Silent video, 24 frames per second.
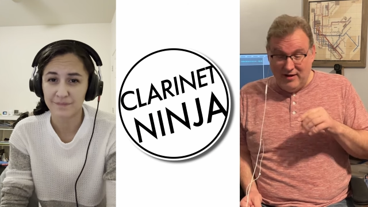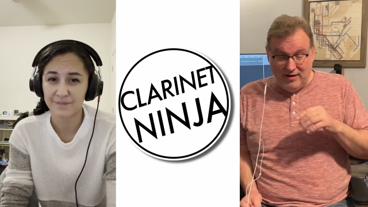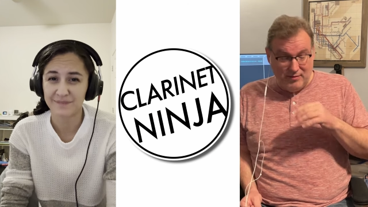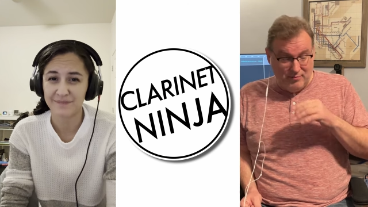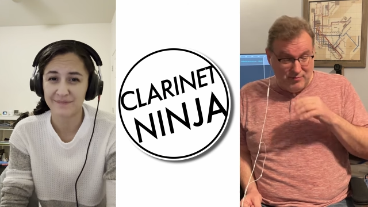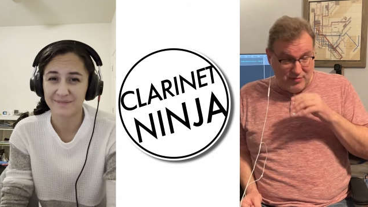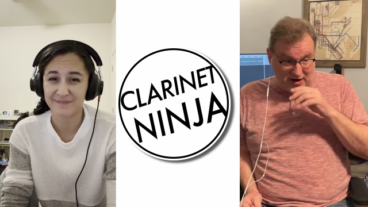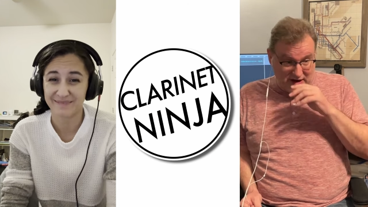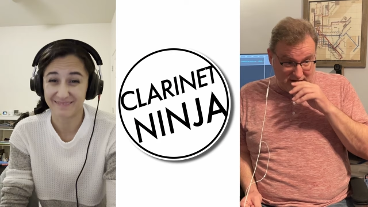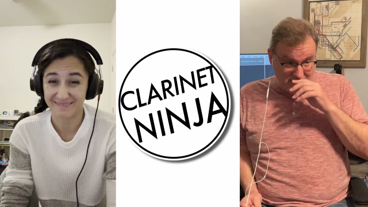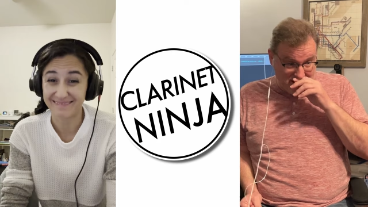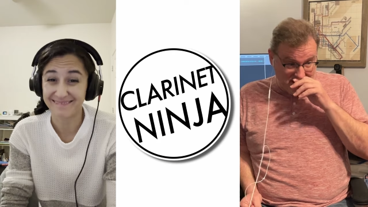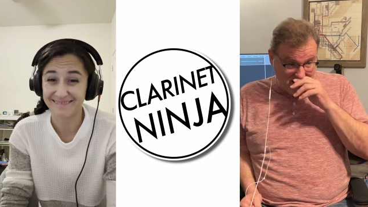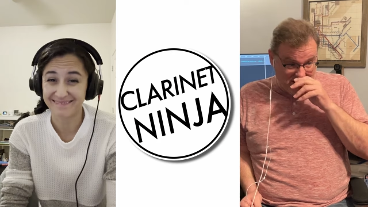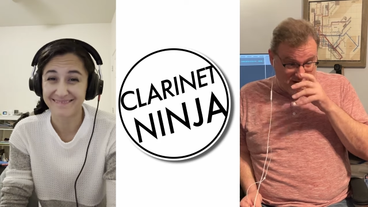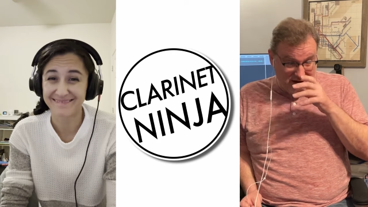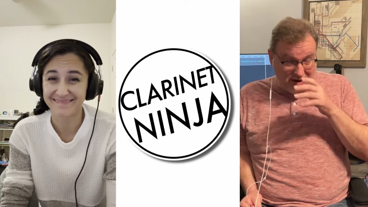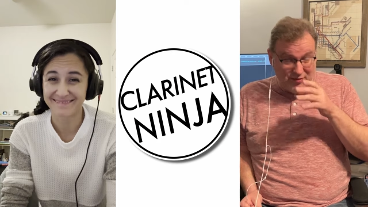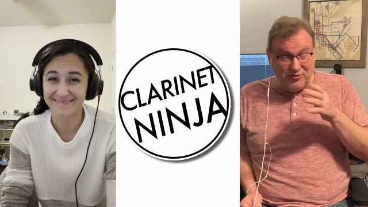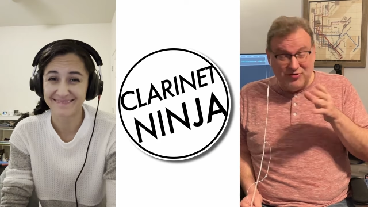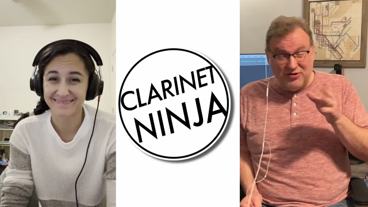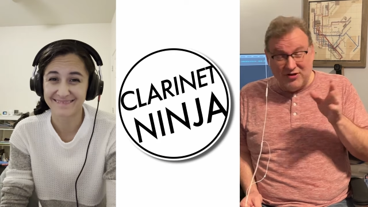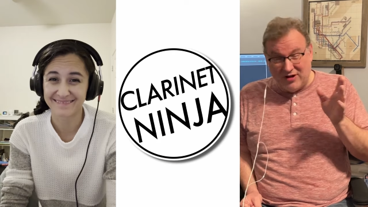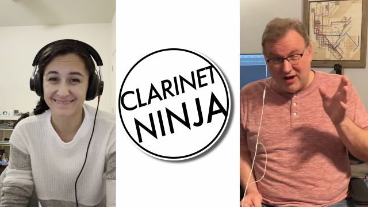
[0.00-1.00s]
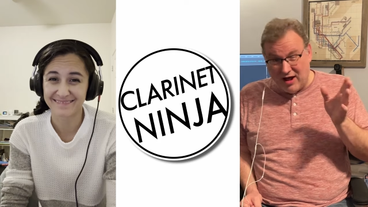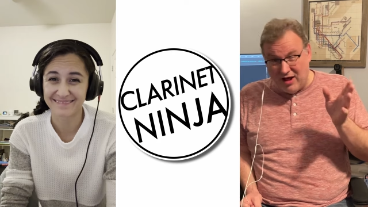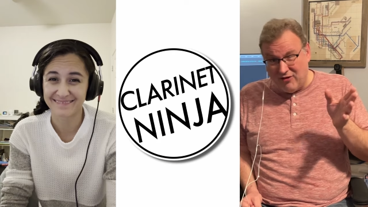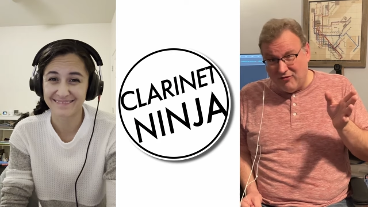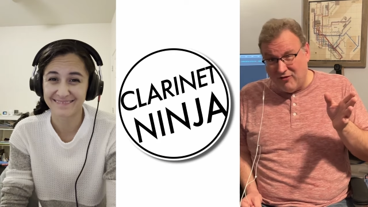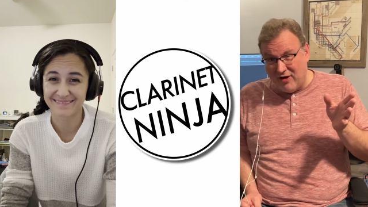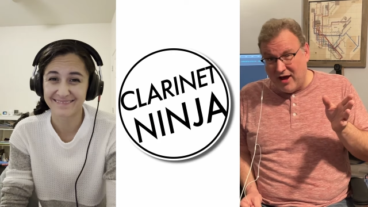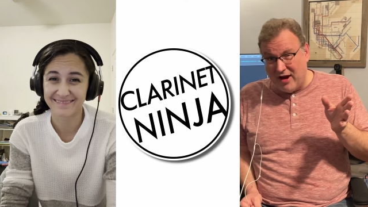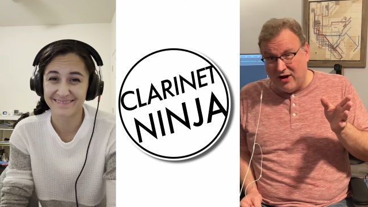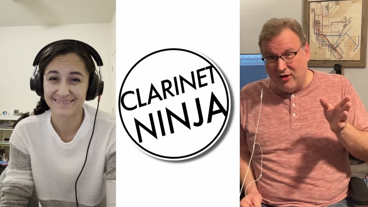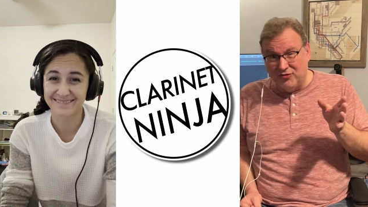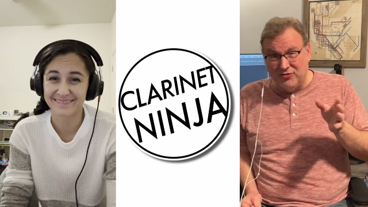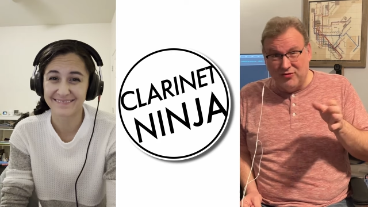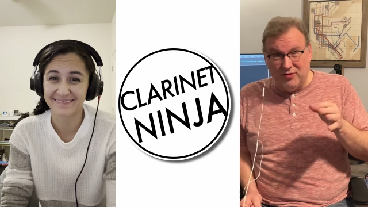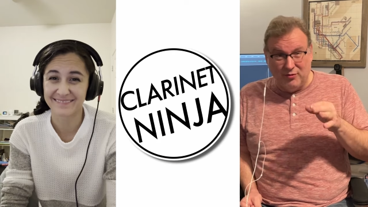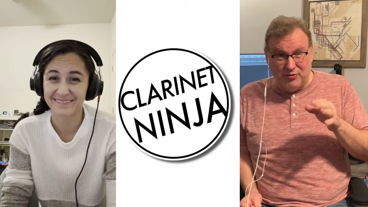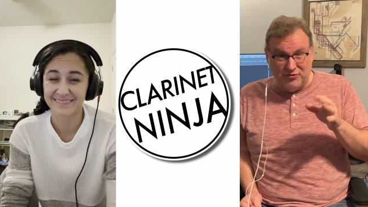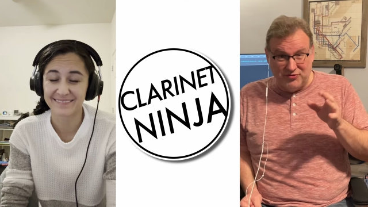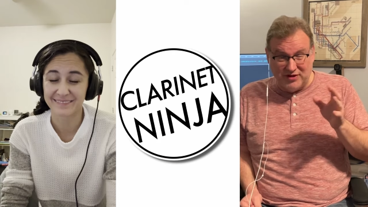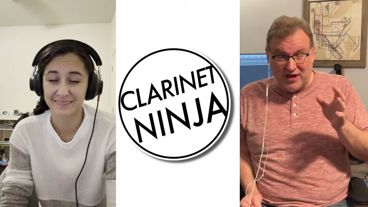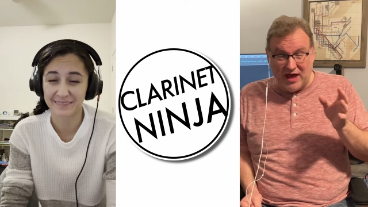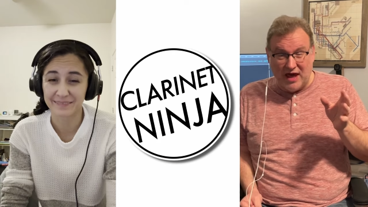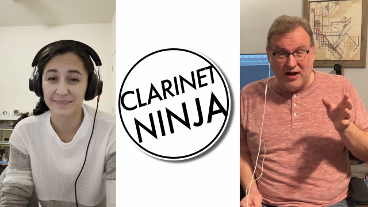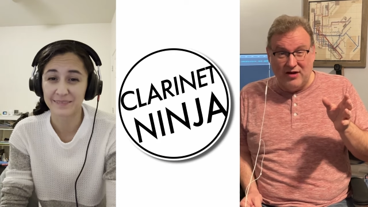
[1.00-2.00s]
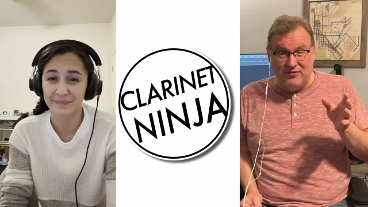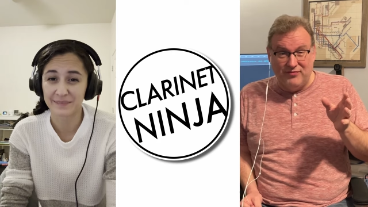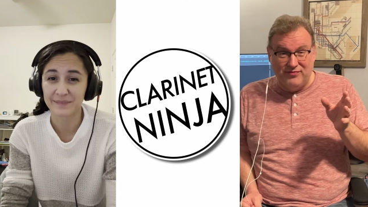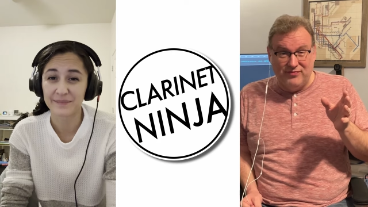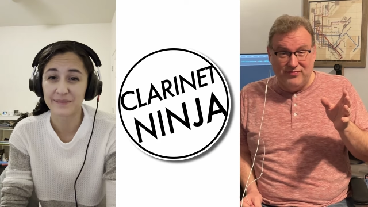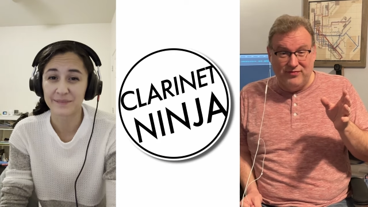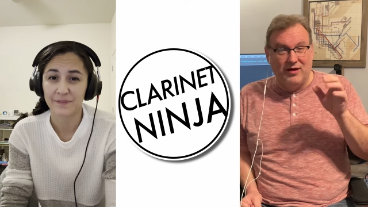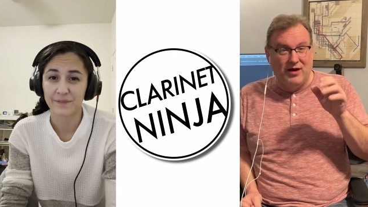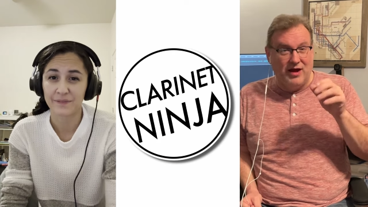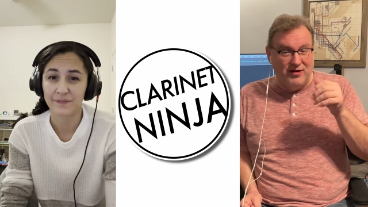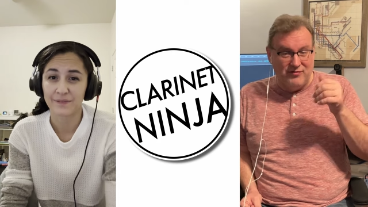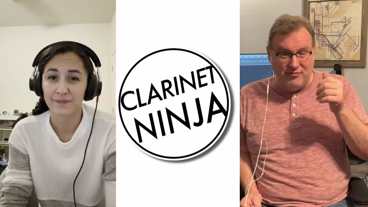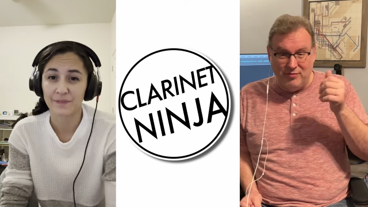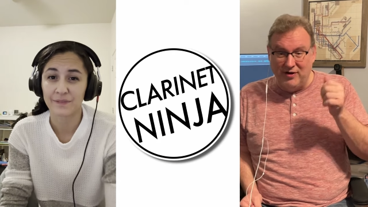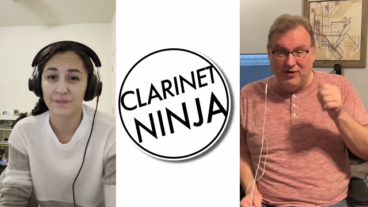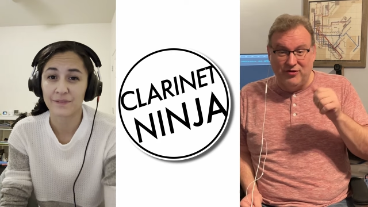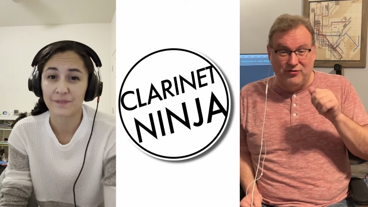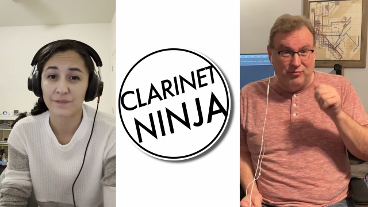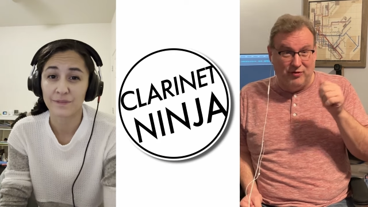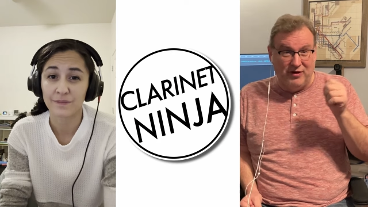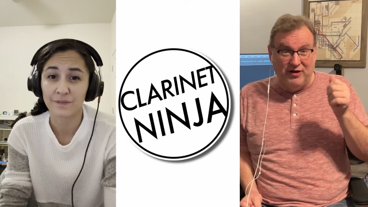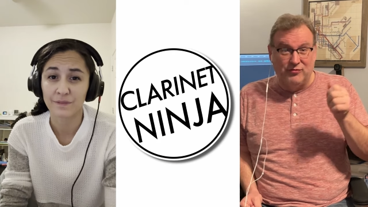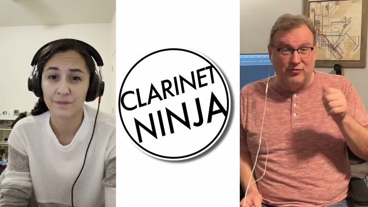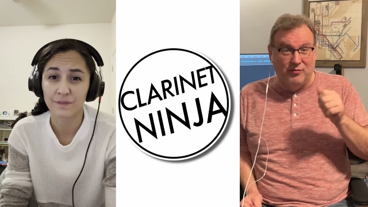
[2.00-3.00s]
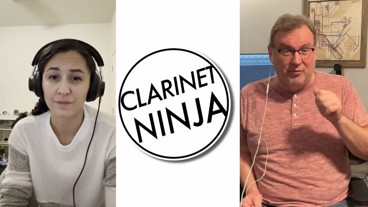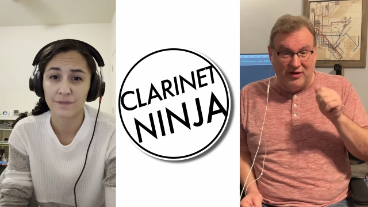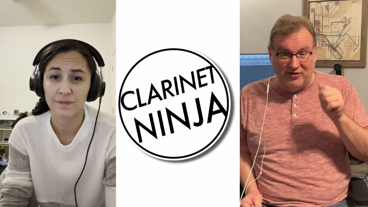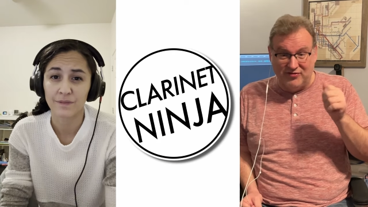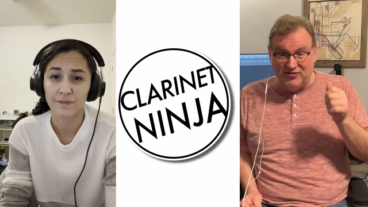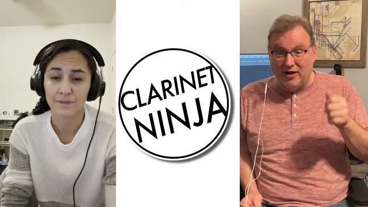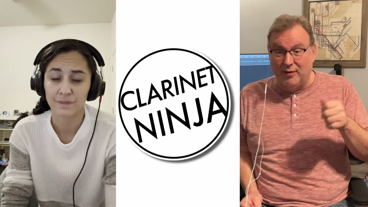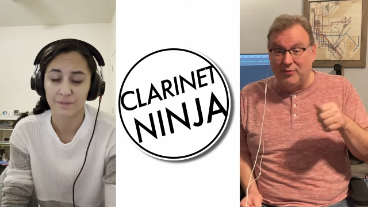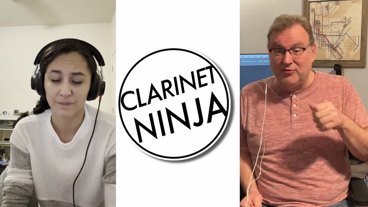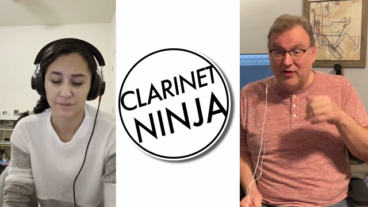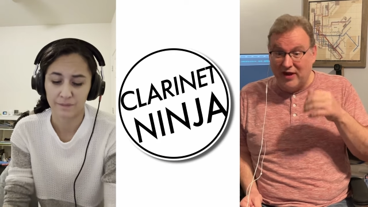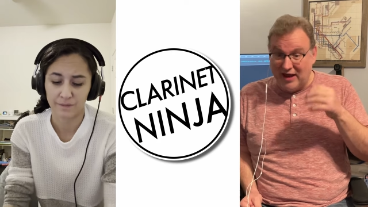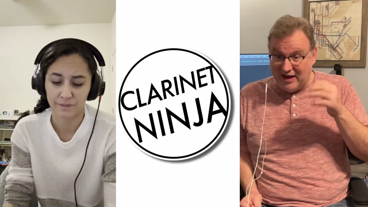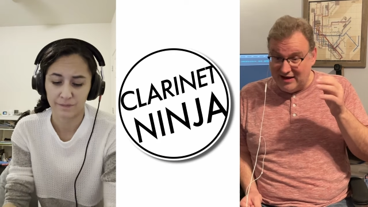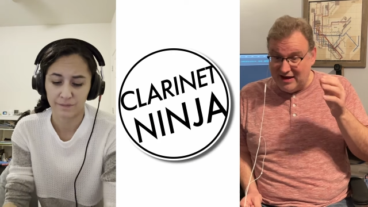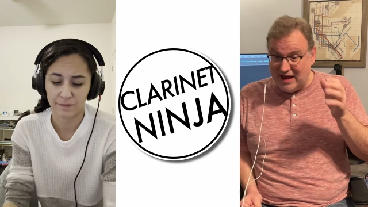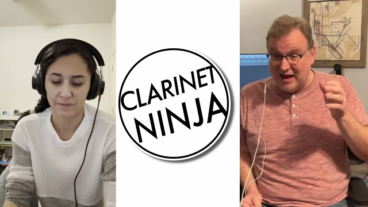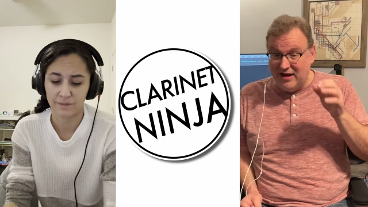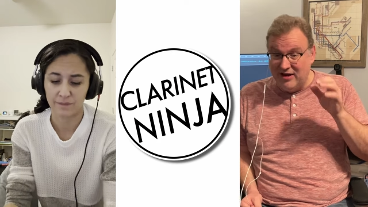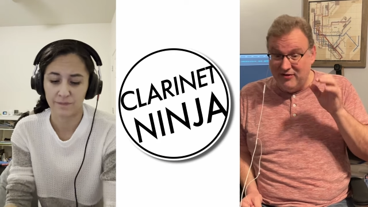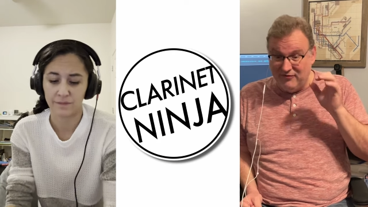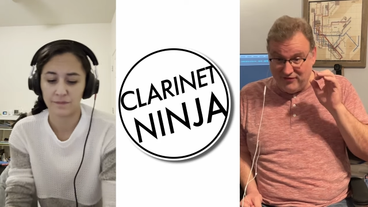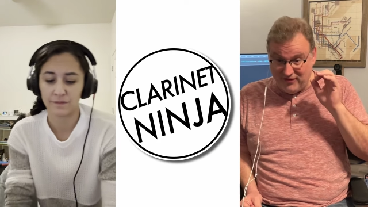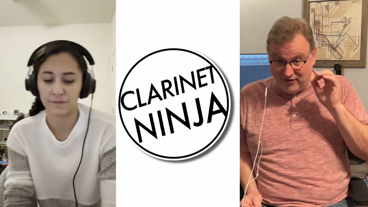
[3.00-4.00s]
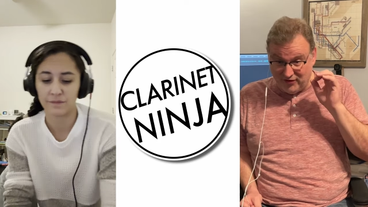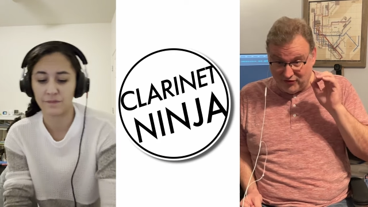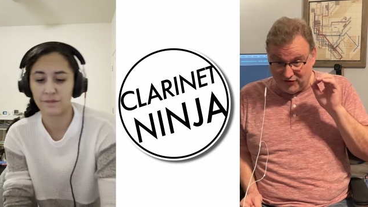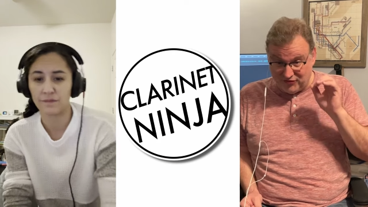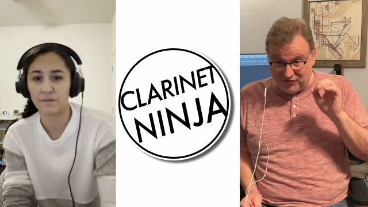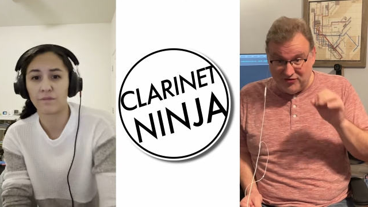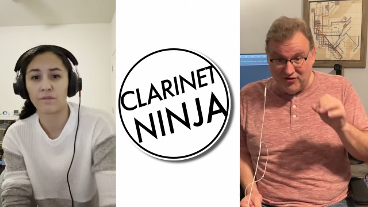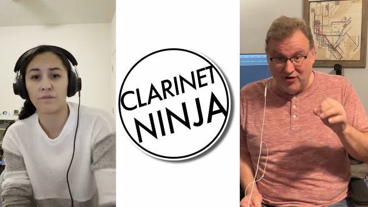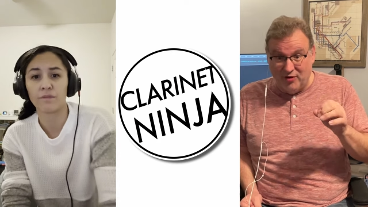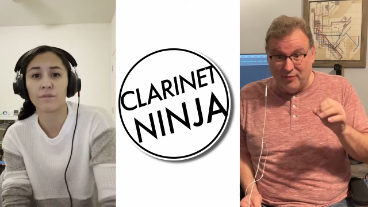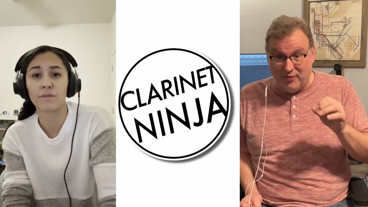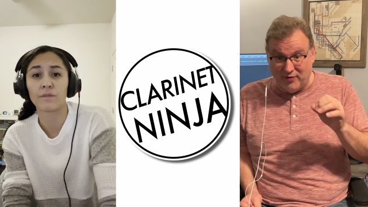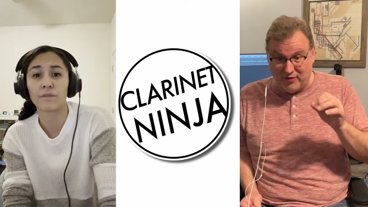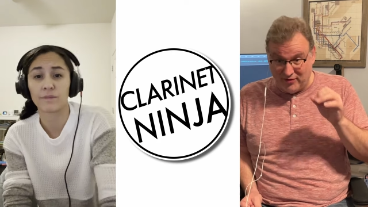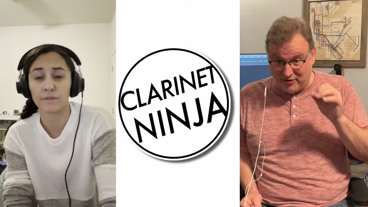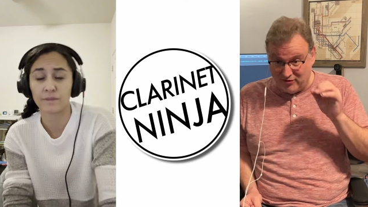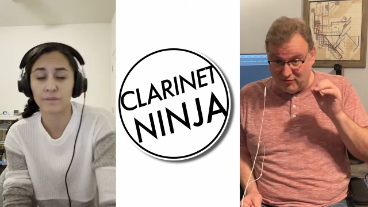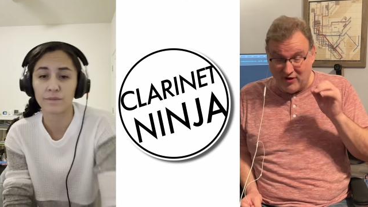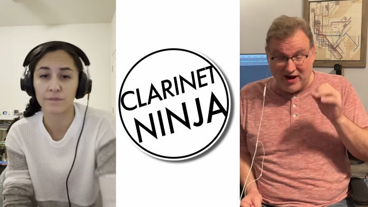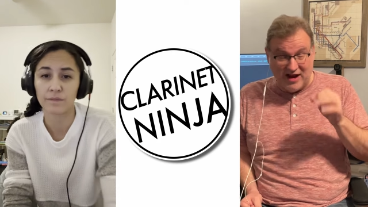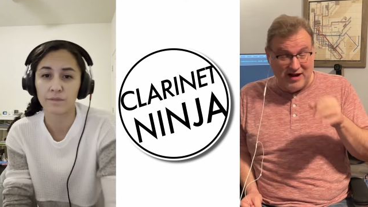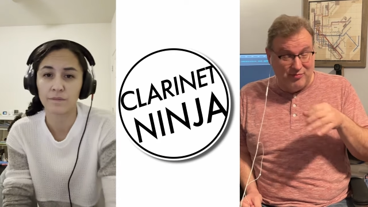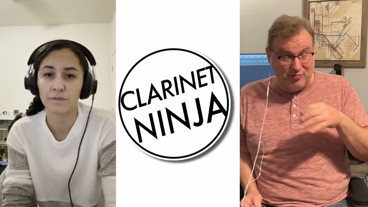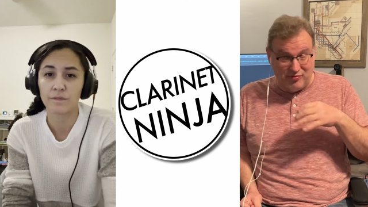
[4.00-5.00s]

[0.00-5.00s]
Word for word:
Speaker 1: But, you know, it was in Colorado, so it was kind of, everybody's reeds were messed up. So I didn't feel super great